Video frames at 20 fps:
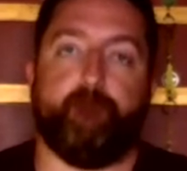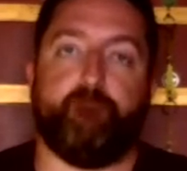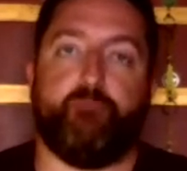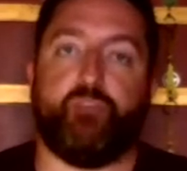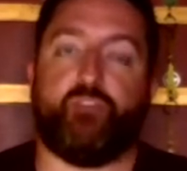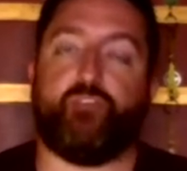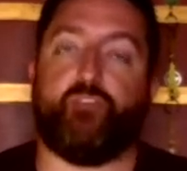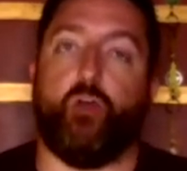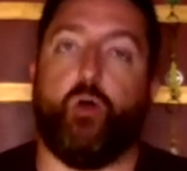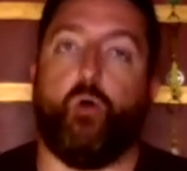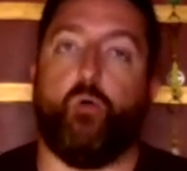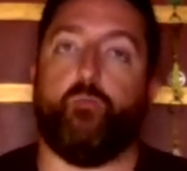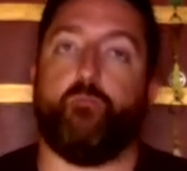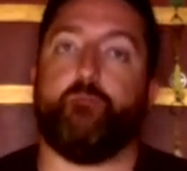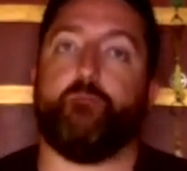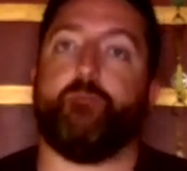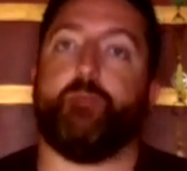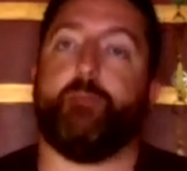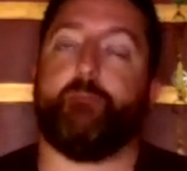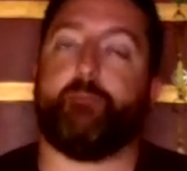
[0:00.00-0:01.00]
So
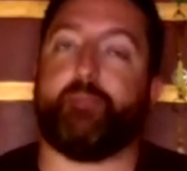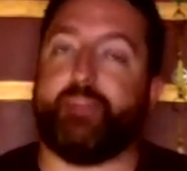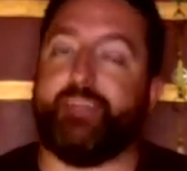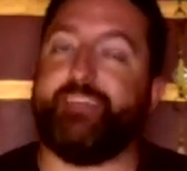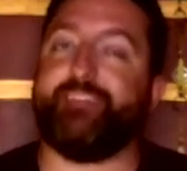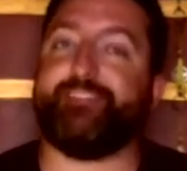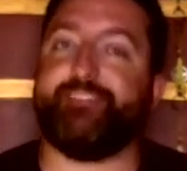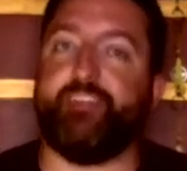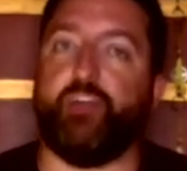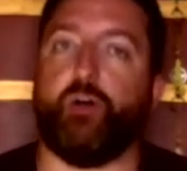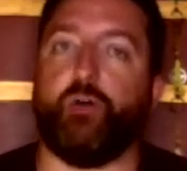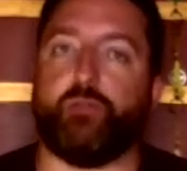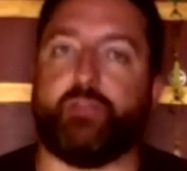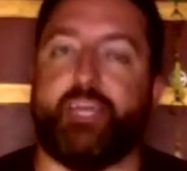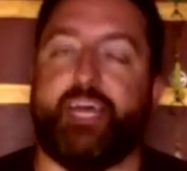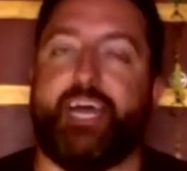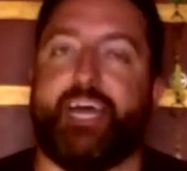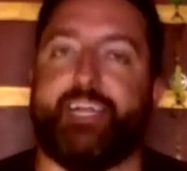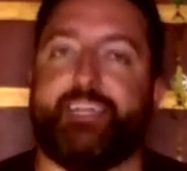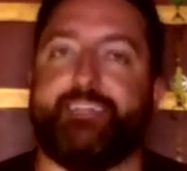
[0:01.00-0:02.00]
please note
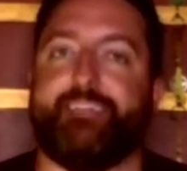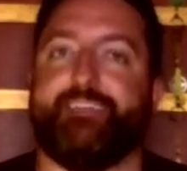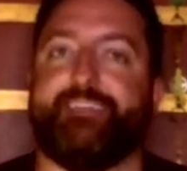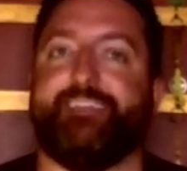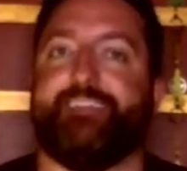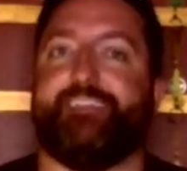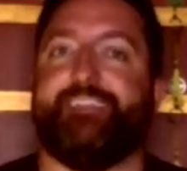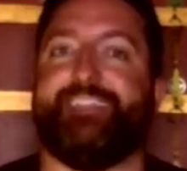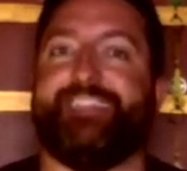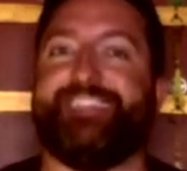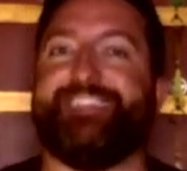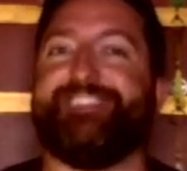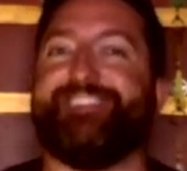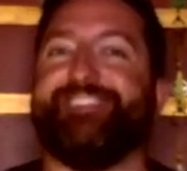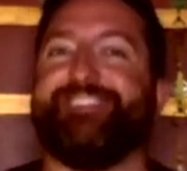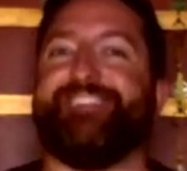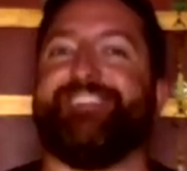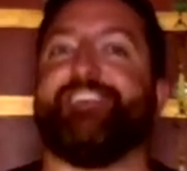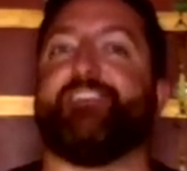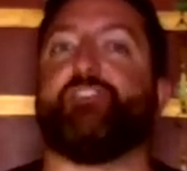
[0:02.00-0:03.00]
that this is
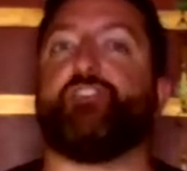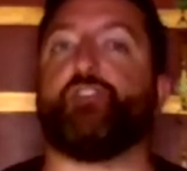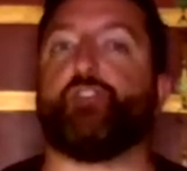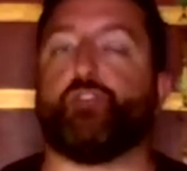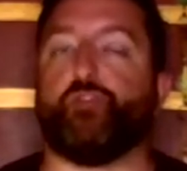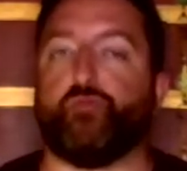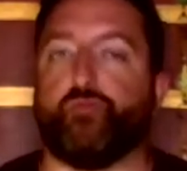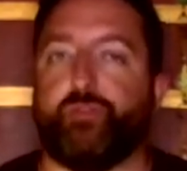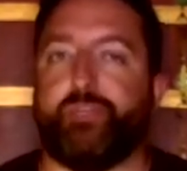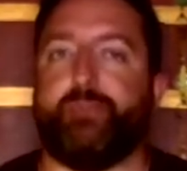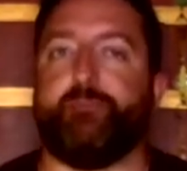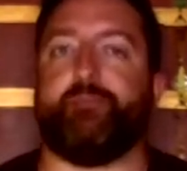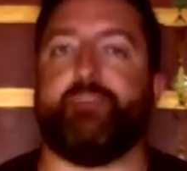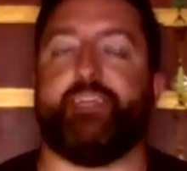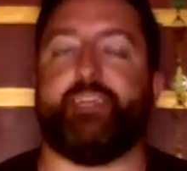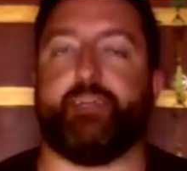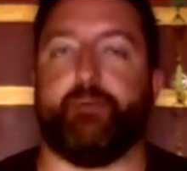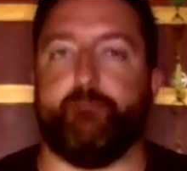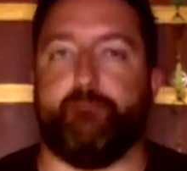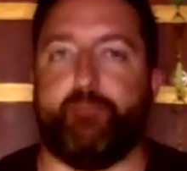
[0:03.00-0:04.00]
an extremely
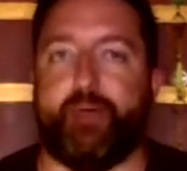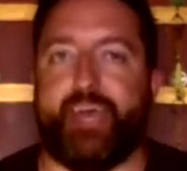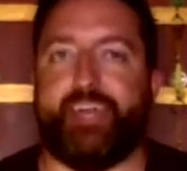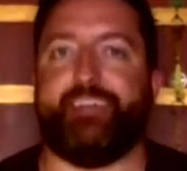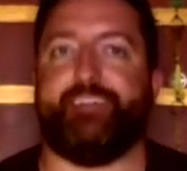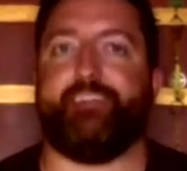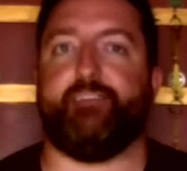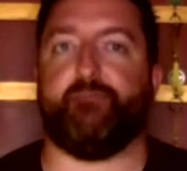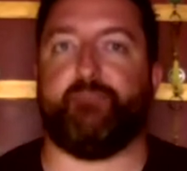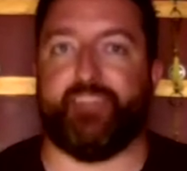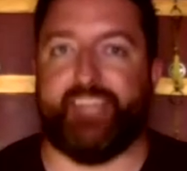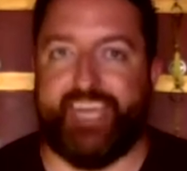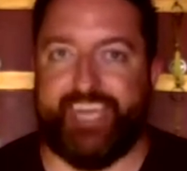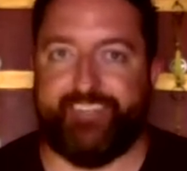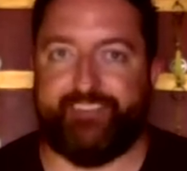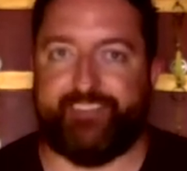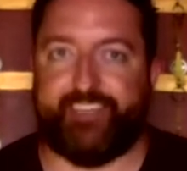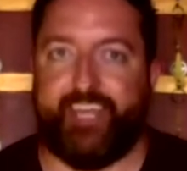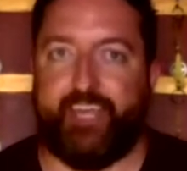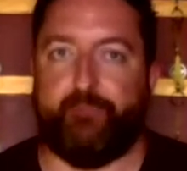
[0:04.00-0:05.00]
competitive
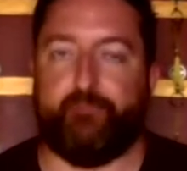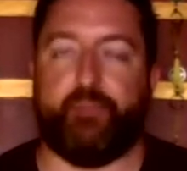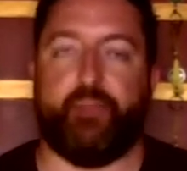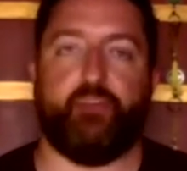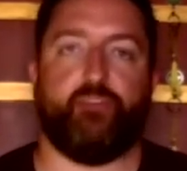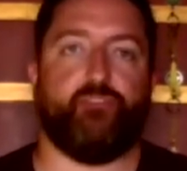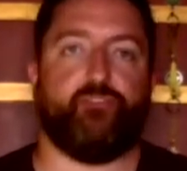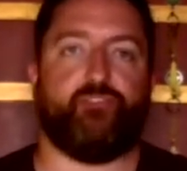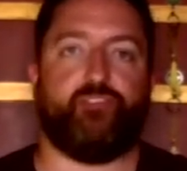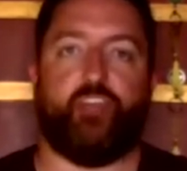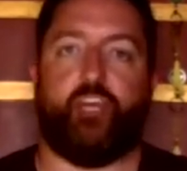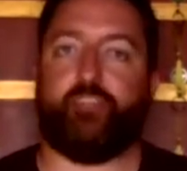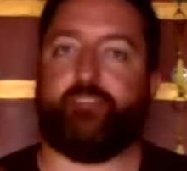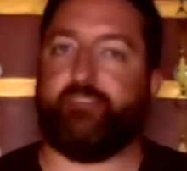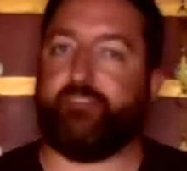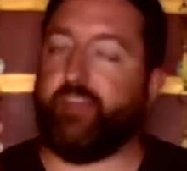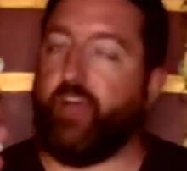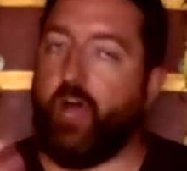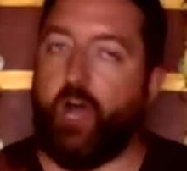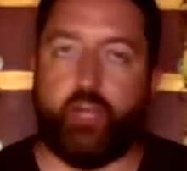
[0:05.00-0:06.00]
landscape. There's a
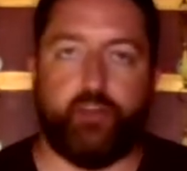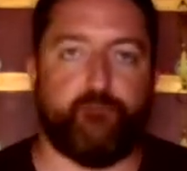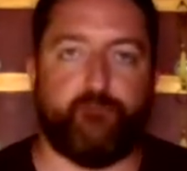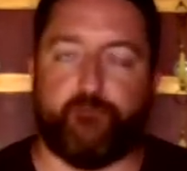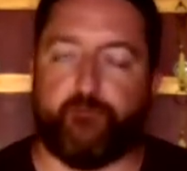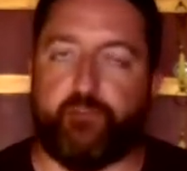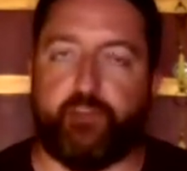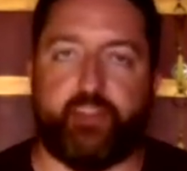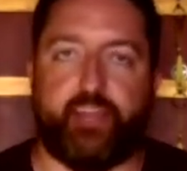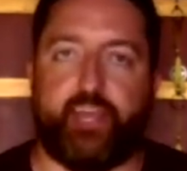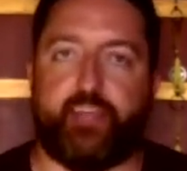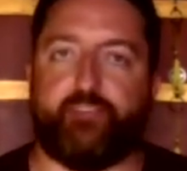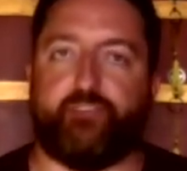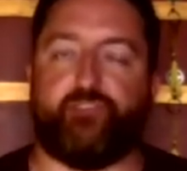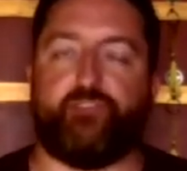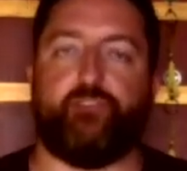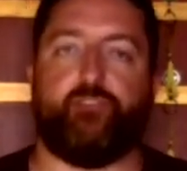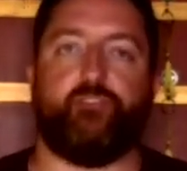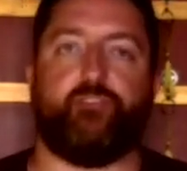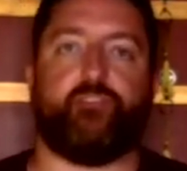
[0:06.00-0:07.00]
ton of
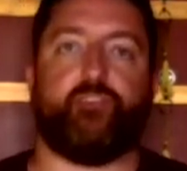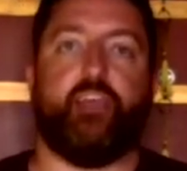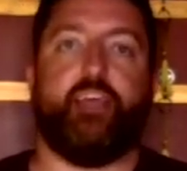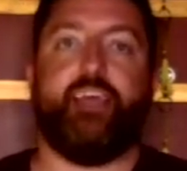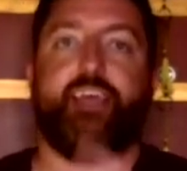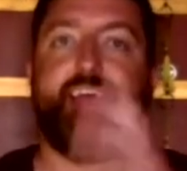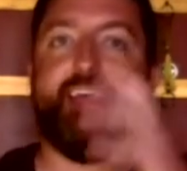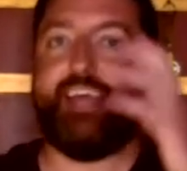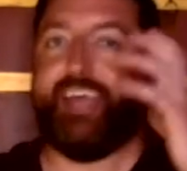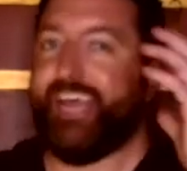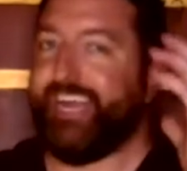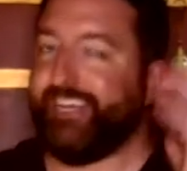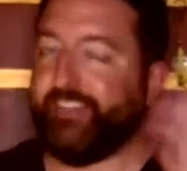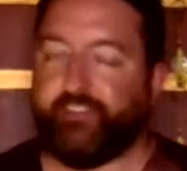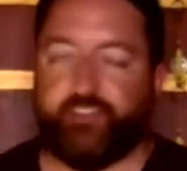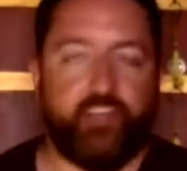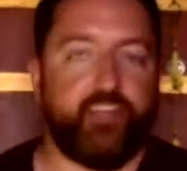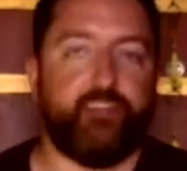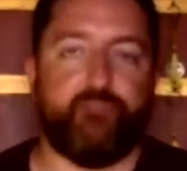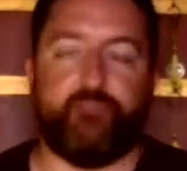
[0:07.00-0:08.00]
freelancers and a
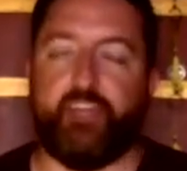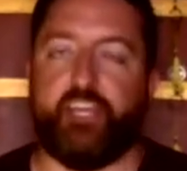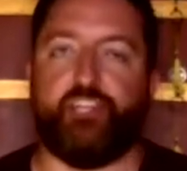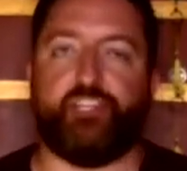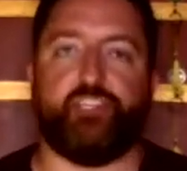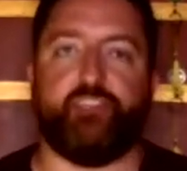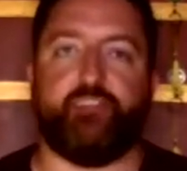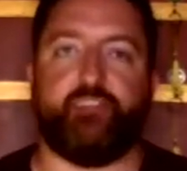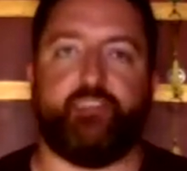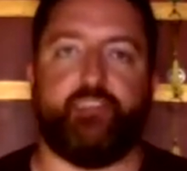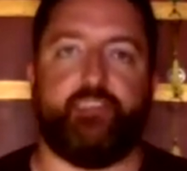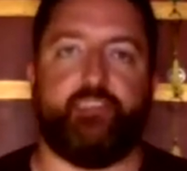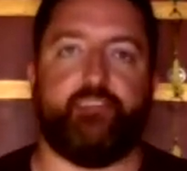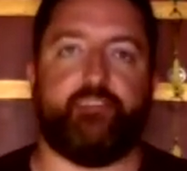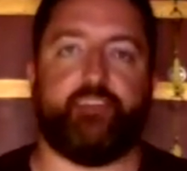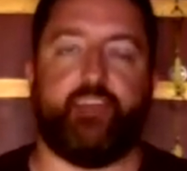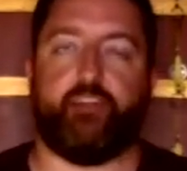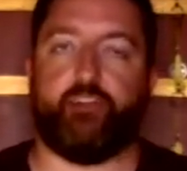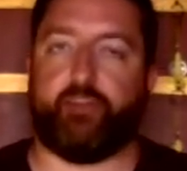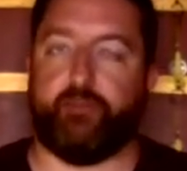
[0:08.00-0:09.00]
ton of agencies
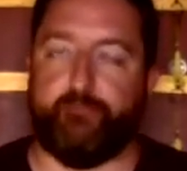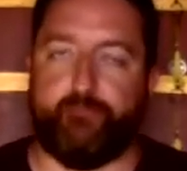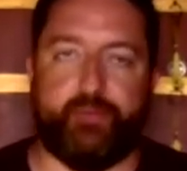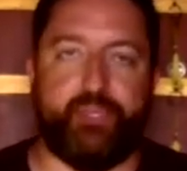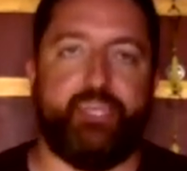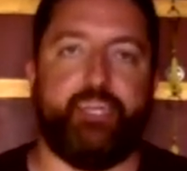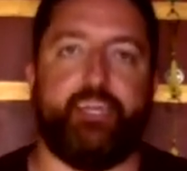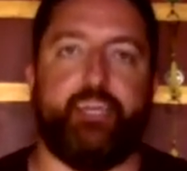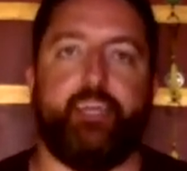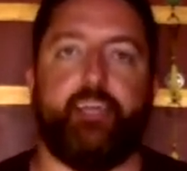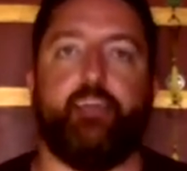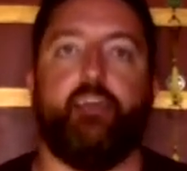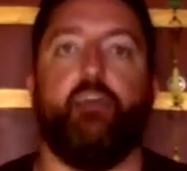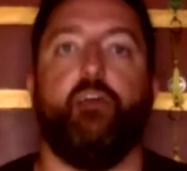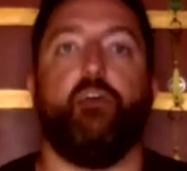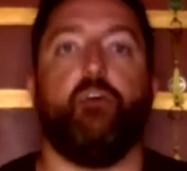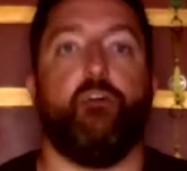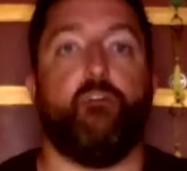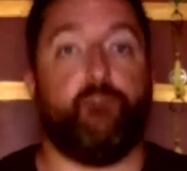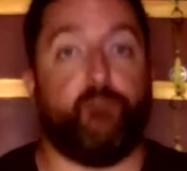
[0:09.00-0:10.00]
that are competing
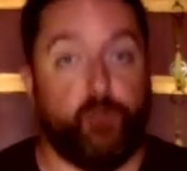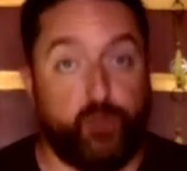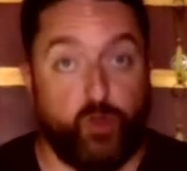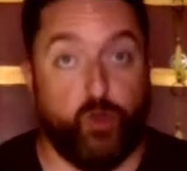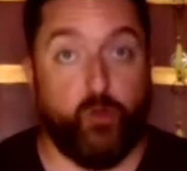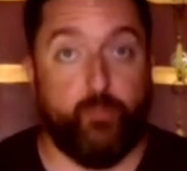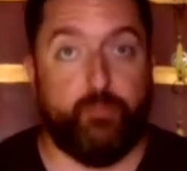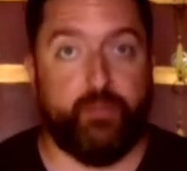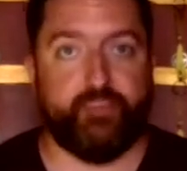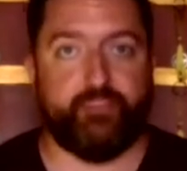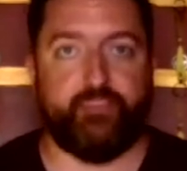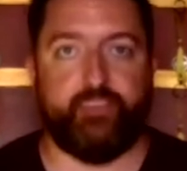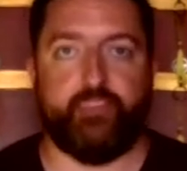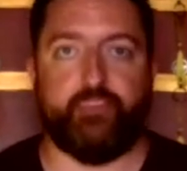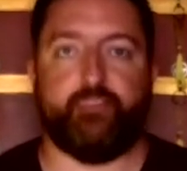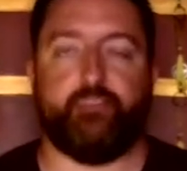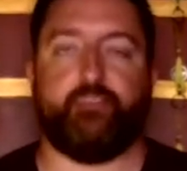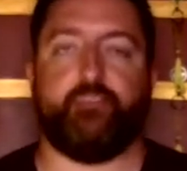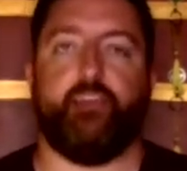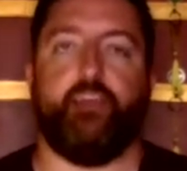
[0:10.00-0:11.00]
for your
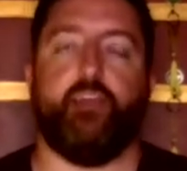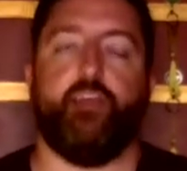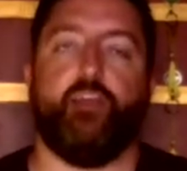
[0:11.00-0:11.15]
business.